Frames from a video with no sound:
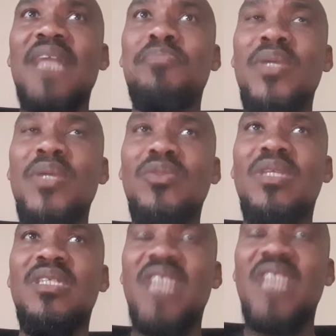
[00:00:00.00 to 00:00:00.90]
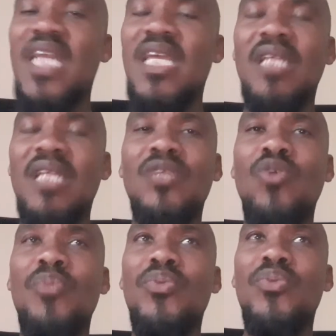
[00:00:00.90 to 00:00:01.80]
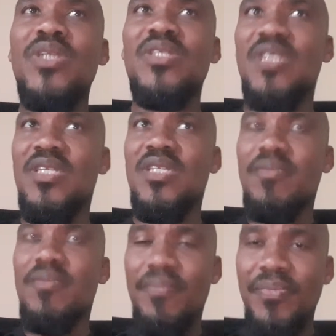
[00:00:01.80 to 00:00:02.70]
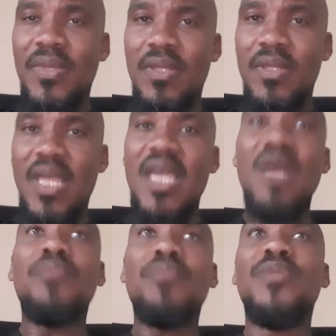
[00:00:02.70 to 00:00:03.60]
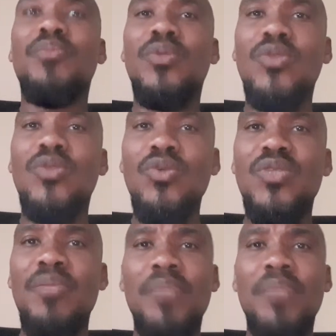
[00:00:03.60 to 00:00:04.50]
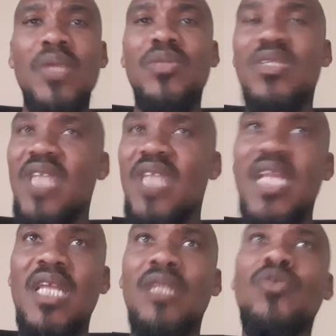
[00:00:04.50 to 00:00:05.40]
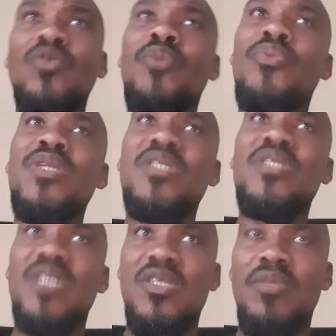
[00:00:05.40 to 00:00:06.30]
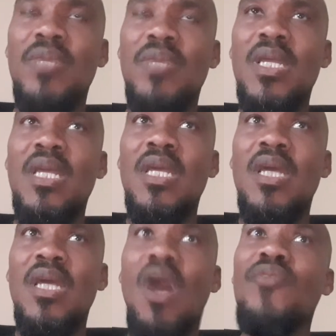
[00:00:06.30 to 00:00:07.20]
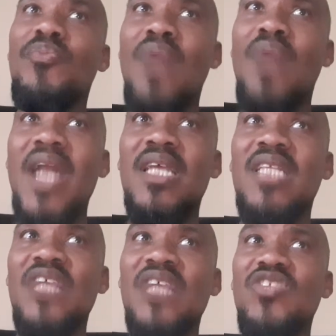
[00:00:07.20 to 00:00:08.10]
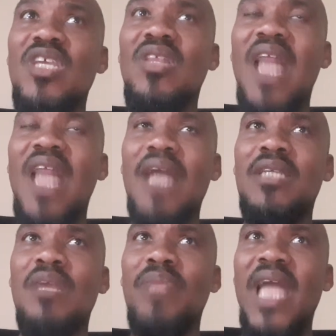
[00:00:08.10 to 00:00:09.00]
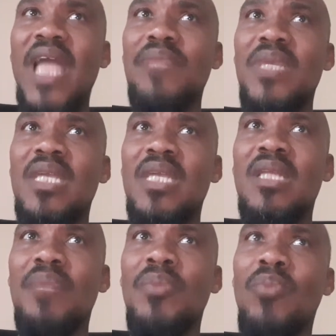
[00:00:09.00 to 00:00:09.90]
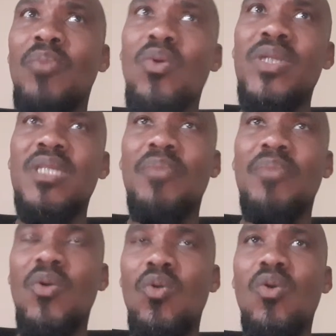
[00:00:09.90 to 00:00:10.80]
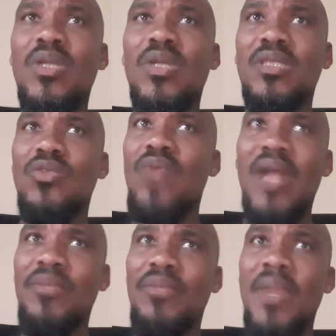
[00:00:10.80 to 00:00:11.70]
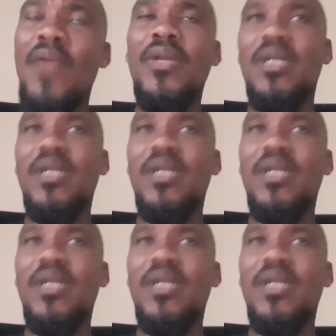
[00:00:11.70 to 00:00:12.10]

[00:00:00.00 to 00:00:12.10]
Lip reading: built the state of Illinois prison system, that helped to produce and build the state of Illinois prison system, off a product that still locked young black men up and boys up on corners throughout America,